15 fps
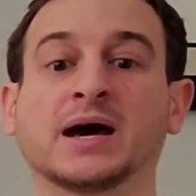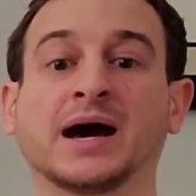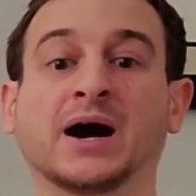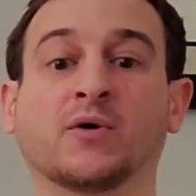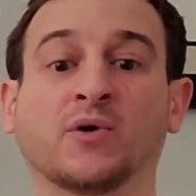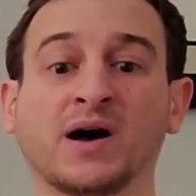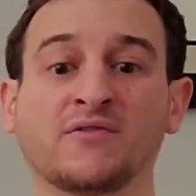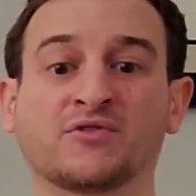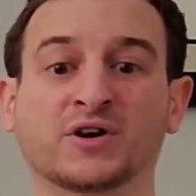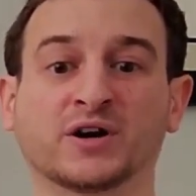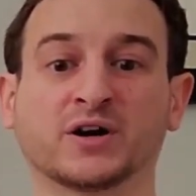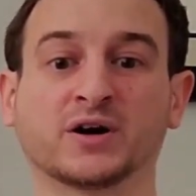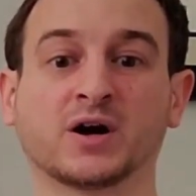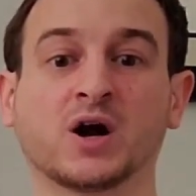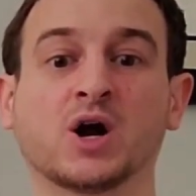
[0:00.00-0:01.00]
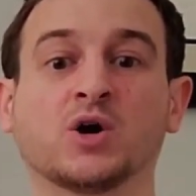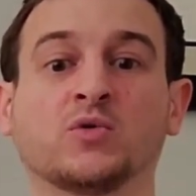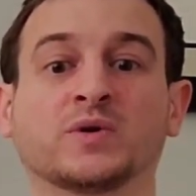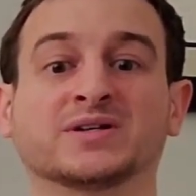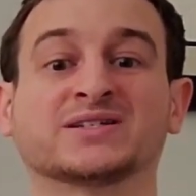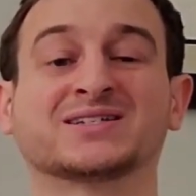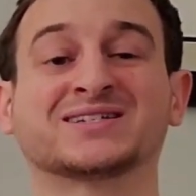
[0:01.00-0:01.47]
However,
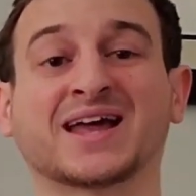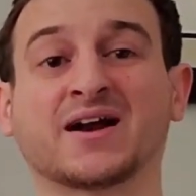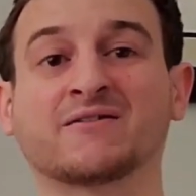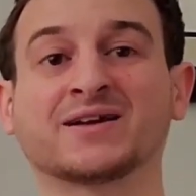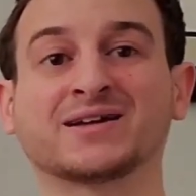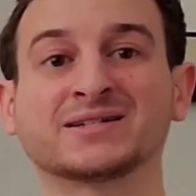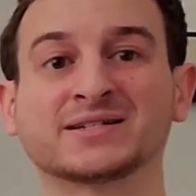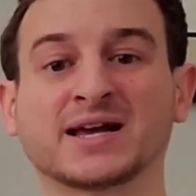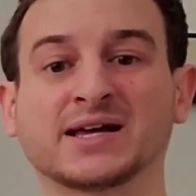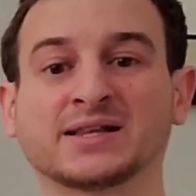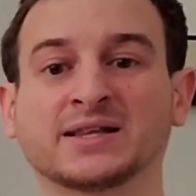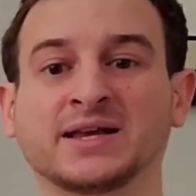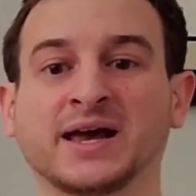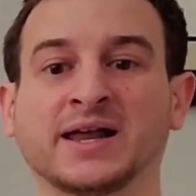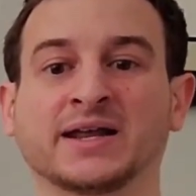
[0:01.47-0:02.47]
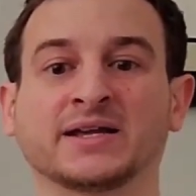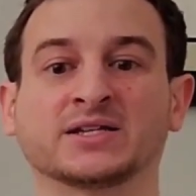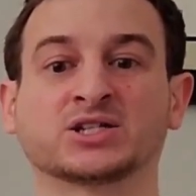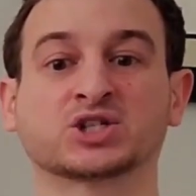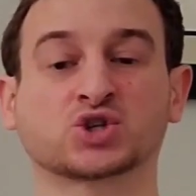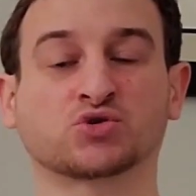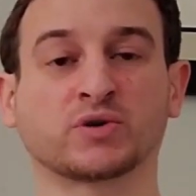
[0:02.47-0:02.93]
when staring intently at
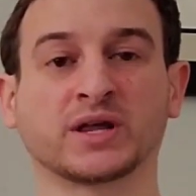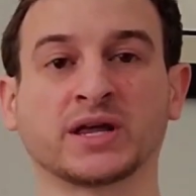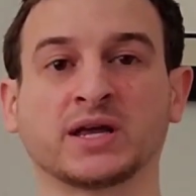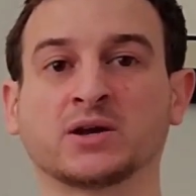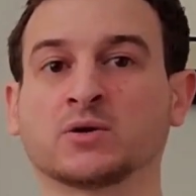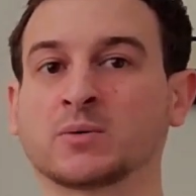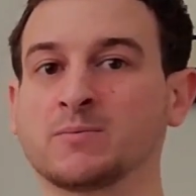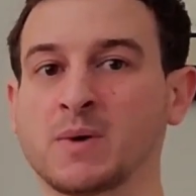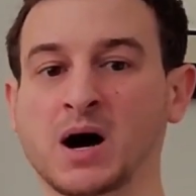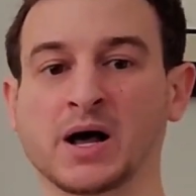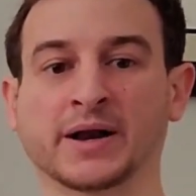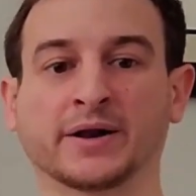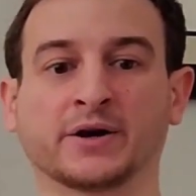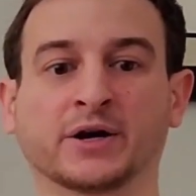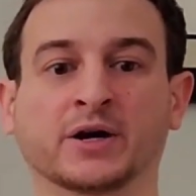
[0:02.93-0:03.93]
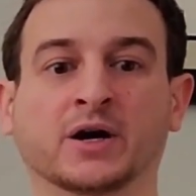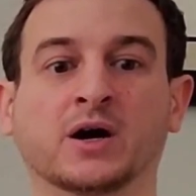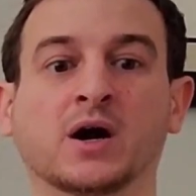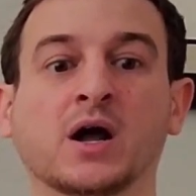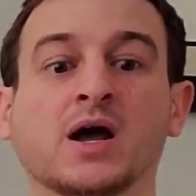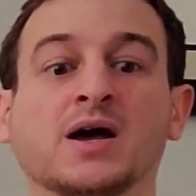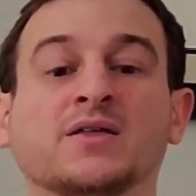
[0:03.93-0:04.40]
a screen or
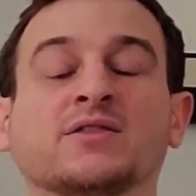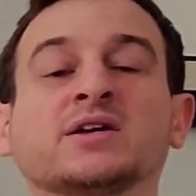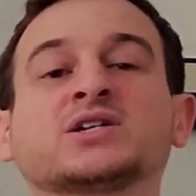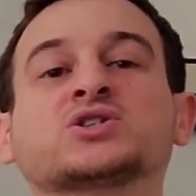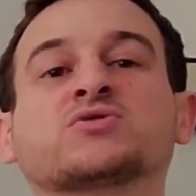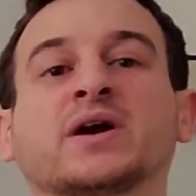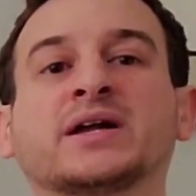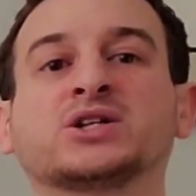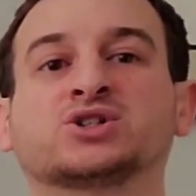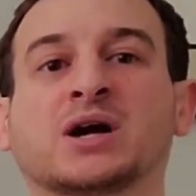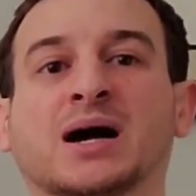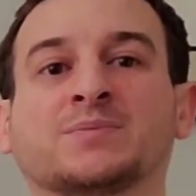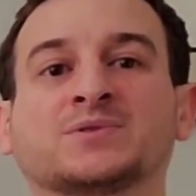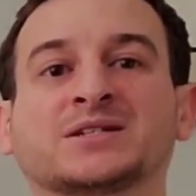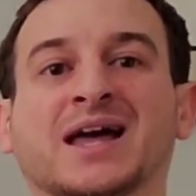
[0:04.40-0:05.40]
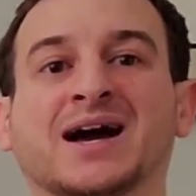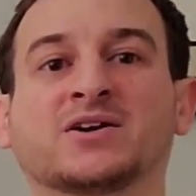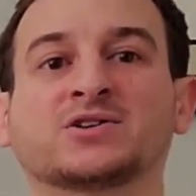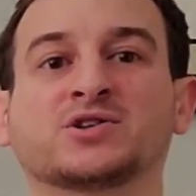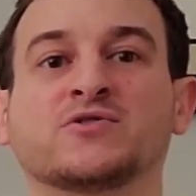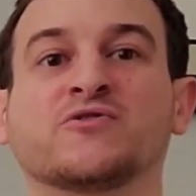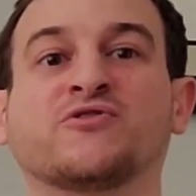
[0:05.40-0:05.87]
monitor, this rate drops
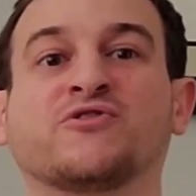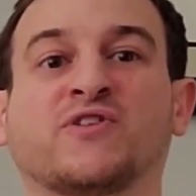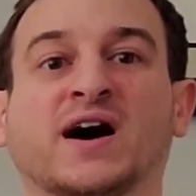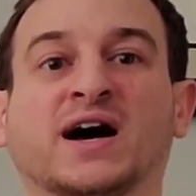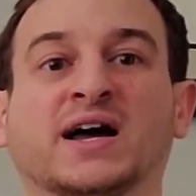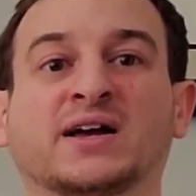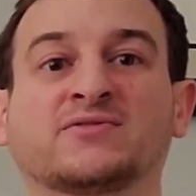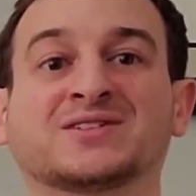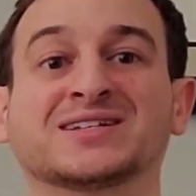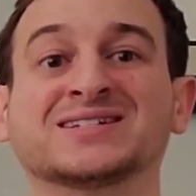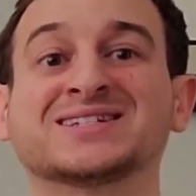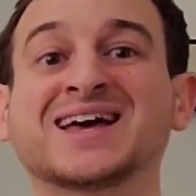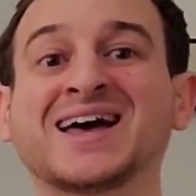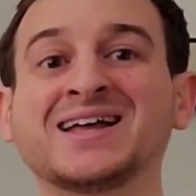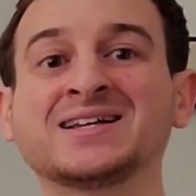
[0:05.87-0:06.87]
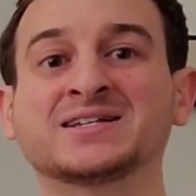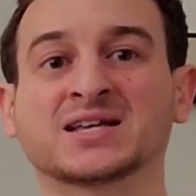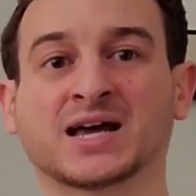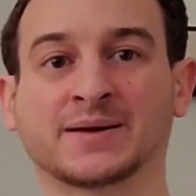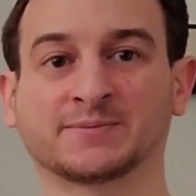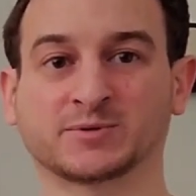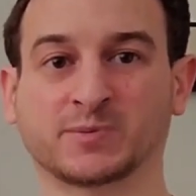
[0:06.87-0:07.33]
down to 5 to 10
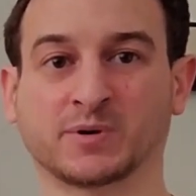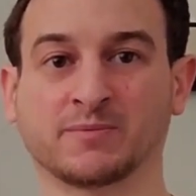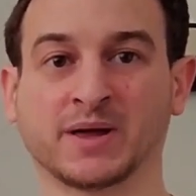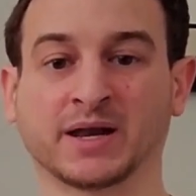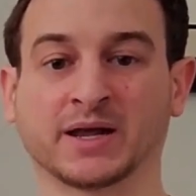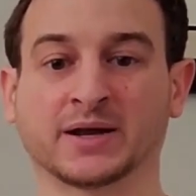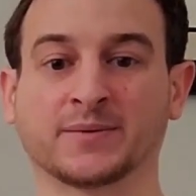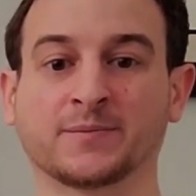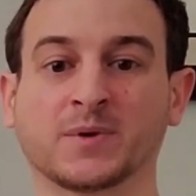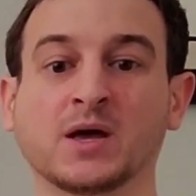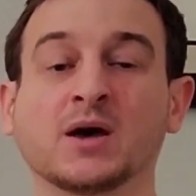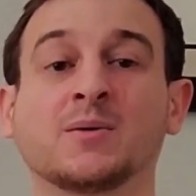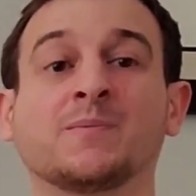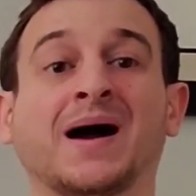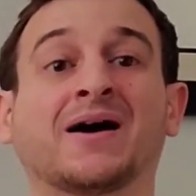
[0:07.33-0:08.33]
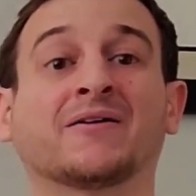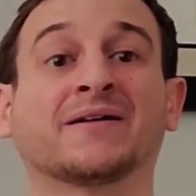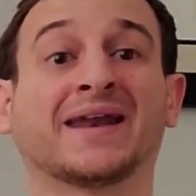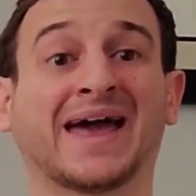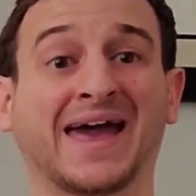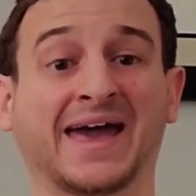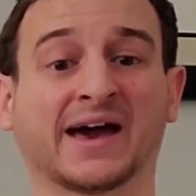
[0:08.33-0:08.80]
times per minute, about
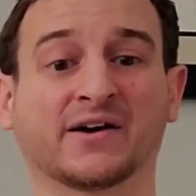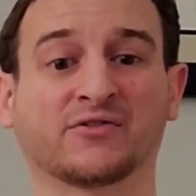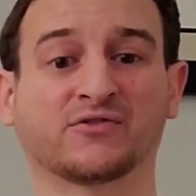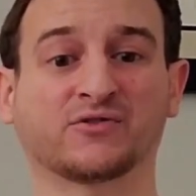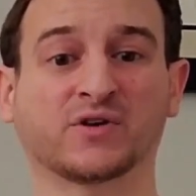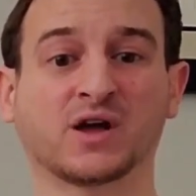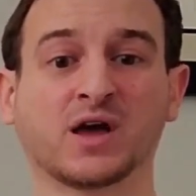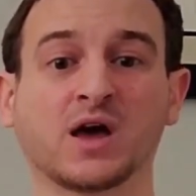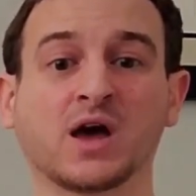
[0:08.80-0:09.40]
in half.